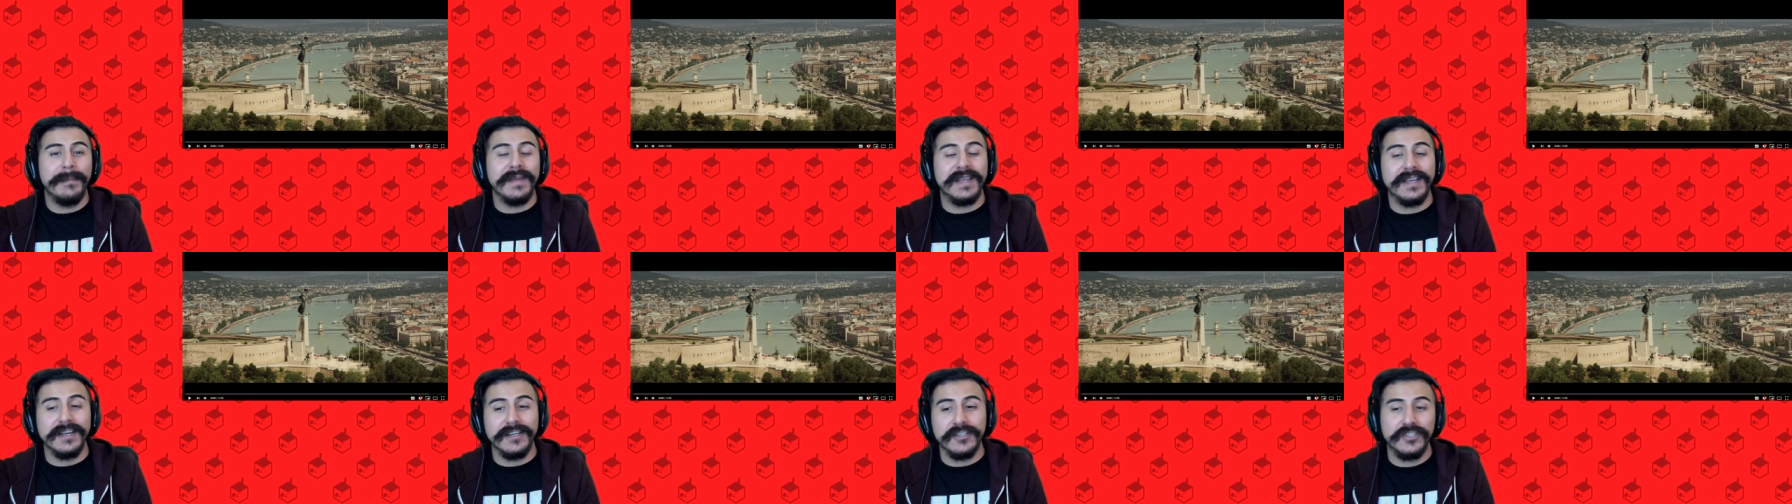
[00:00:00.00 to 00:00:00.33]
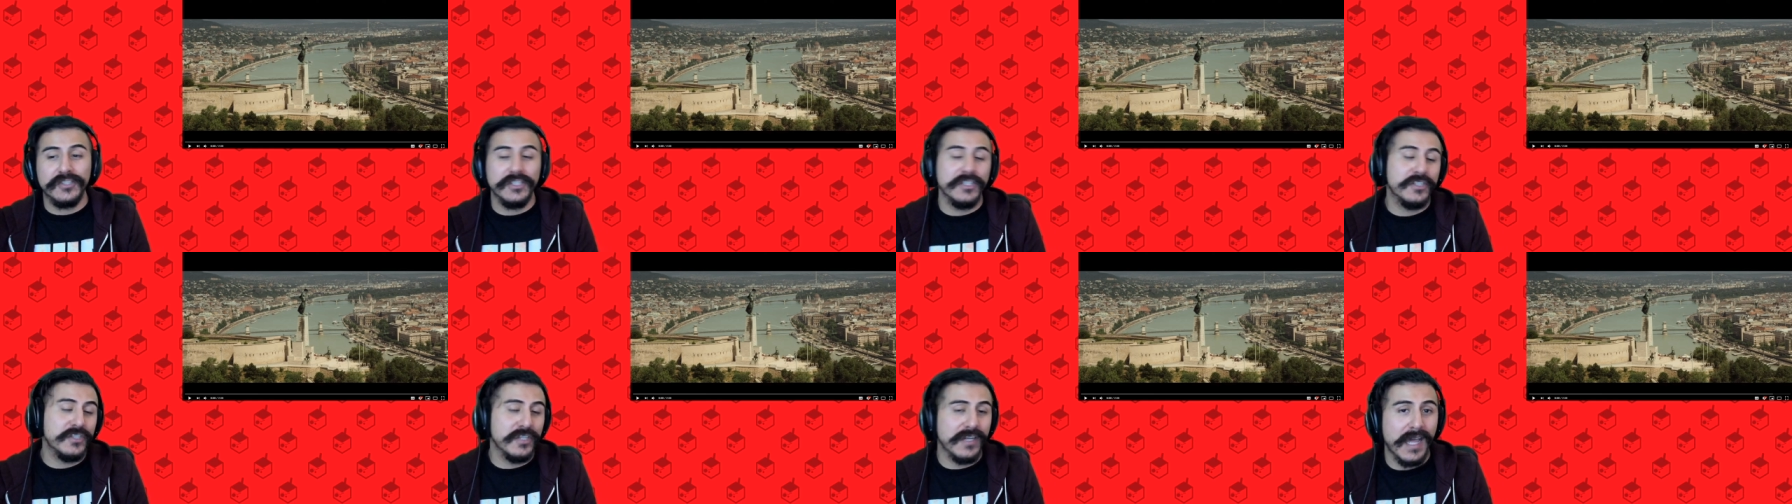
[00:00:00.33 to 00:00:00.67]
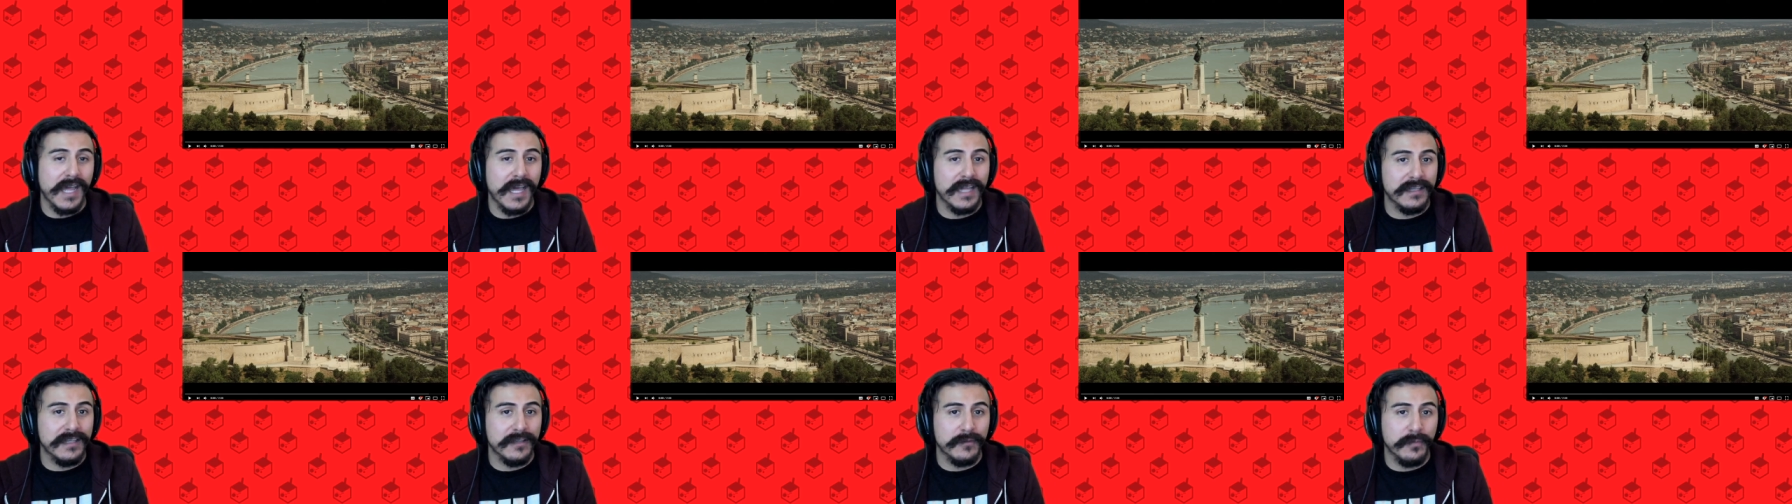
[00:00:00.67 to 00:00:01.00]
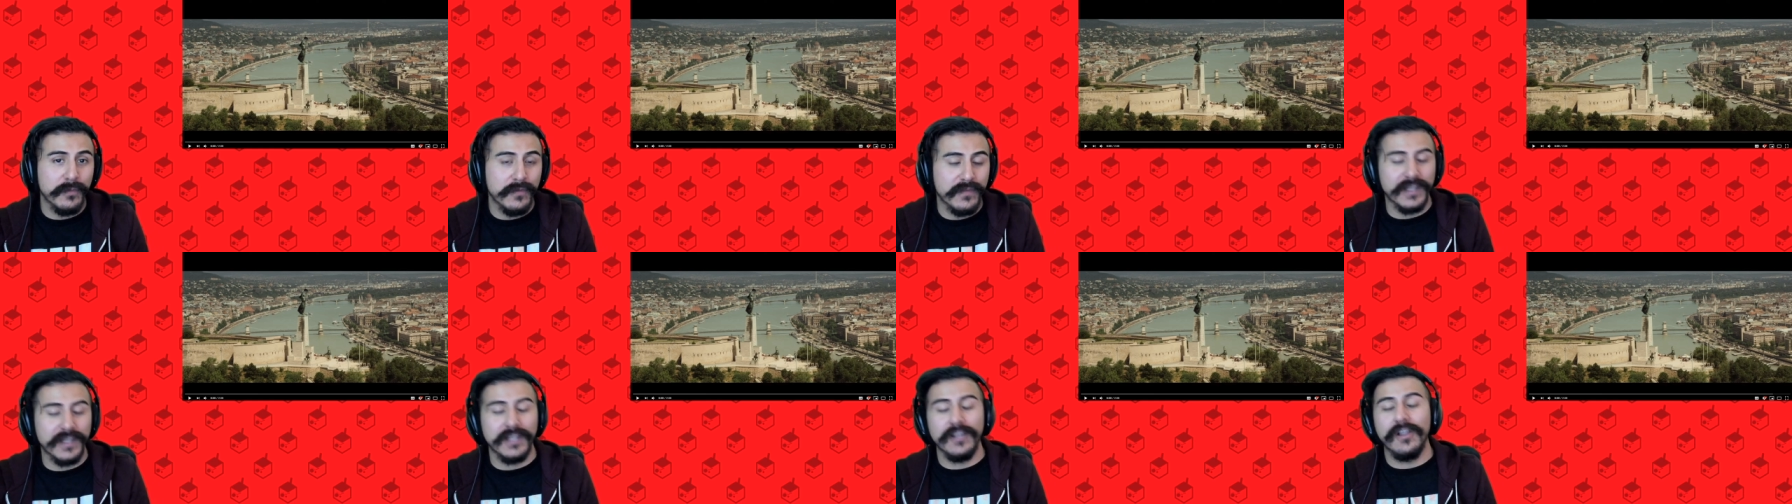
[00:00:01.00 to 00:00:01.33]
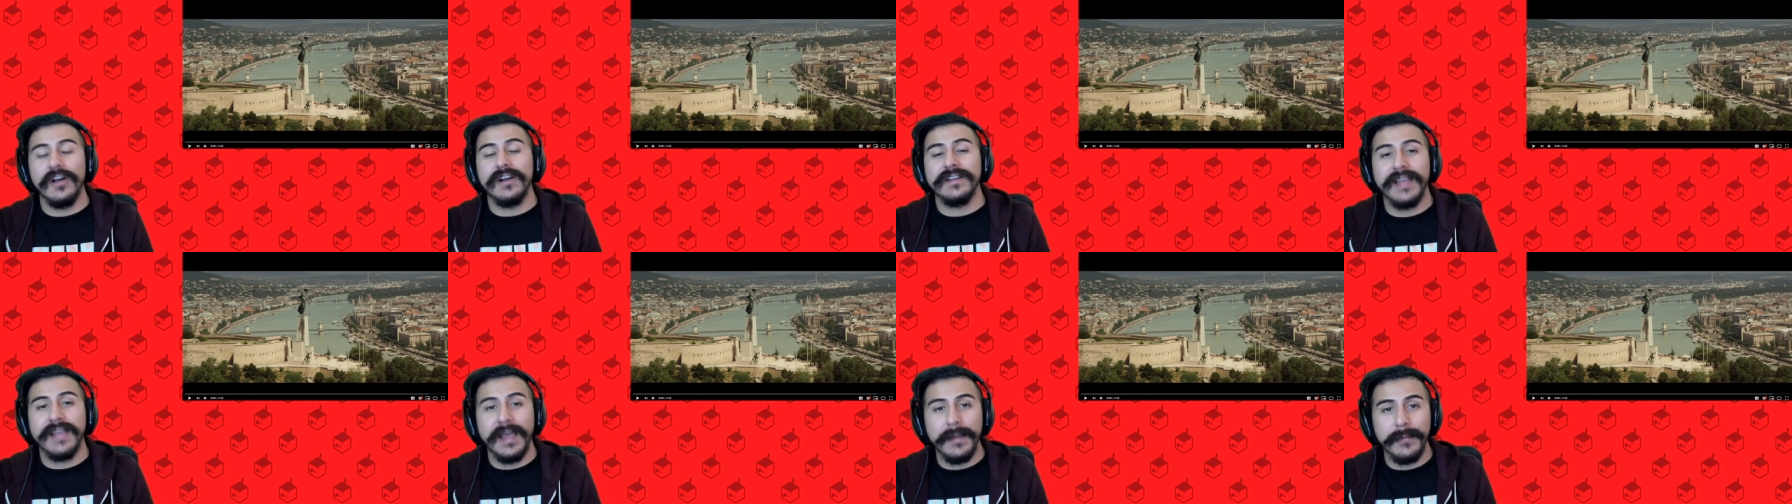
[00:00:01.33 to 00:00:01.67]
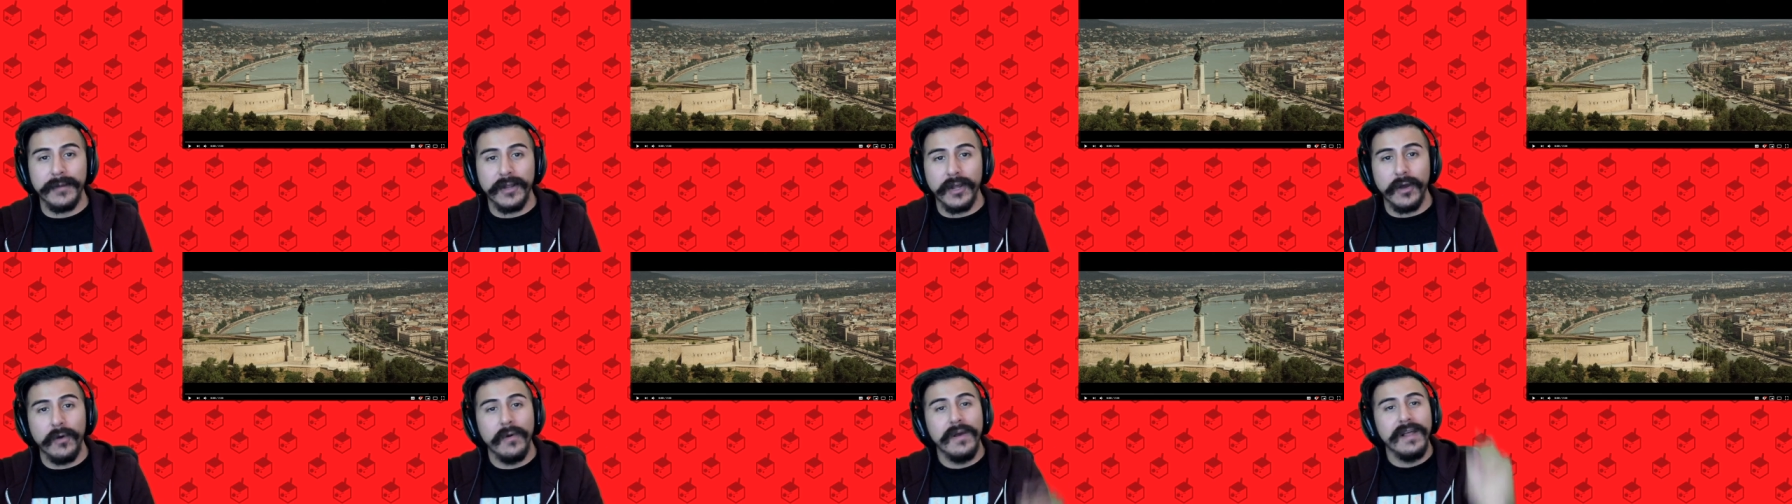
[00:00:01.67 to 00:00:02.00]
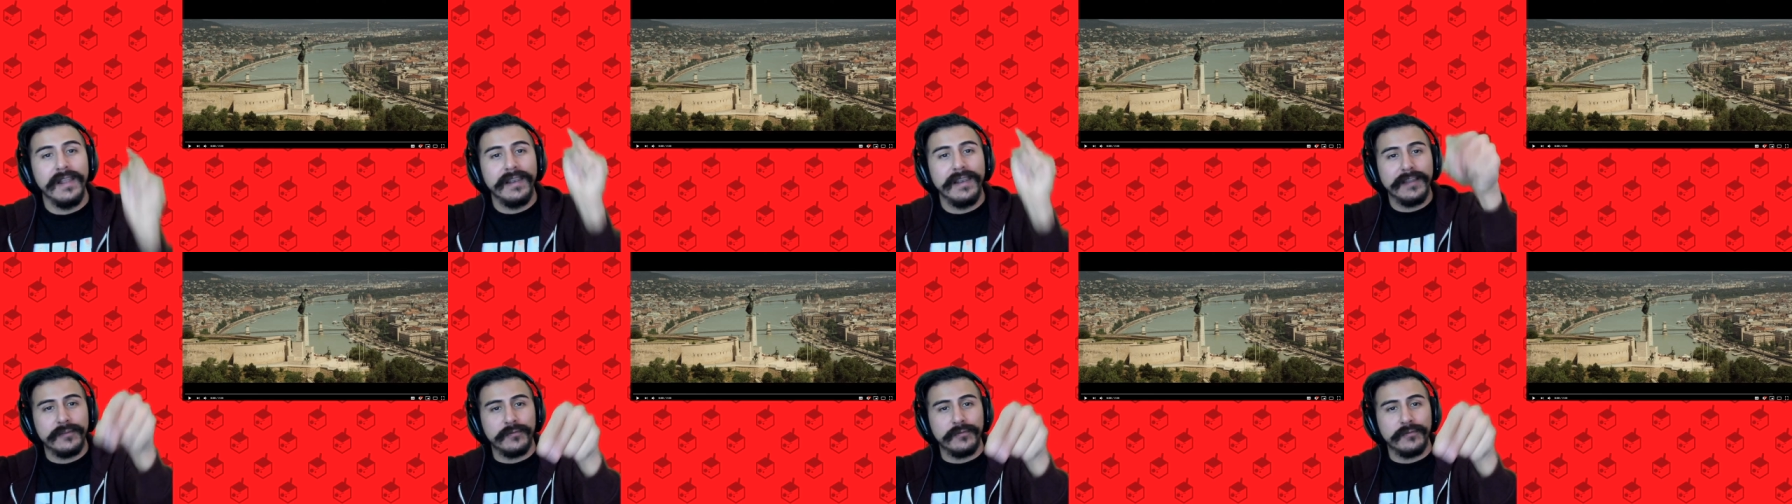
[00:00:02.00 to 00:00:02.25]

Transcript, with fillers: because she should have had this movie a long time ago.